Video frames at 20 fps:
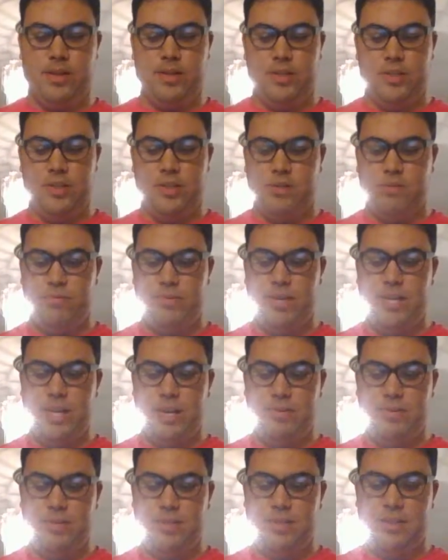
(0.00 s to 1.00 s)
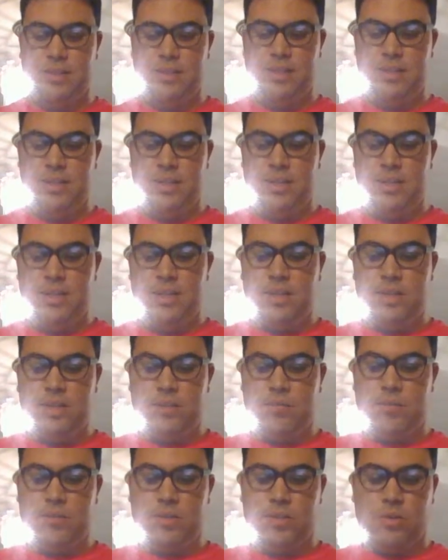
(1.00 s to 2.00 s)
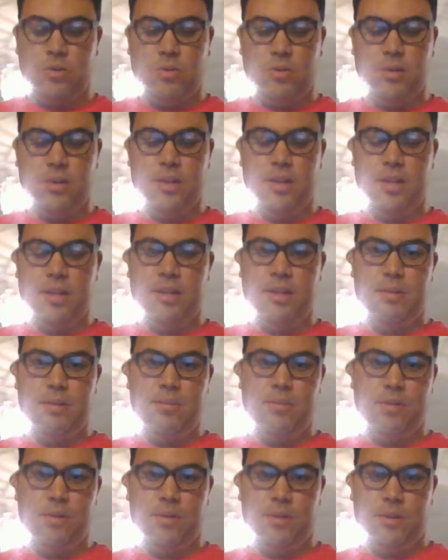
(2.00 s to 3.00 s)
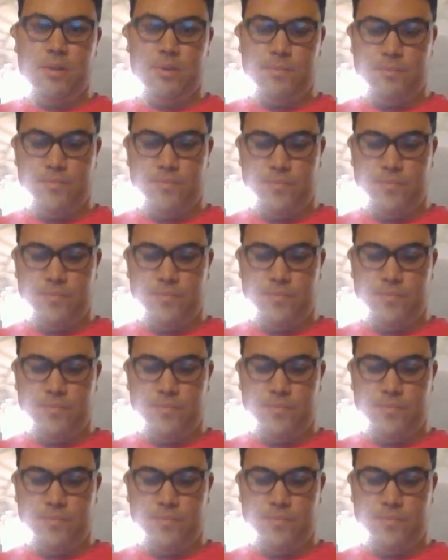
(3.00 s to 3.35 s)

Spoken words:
She told me I was a whore, nothing more.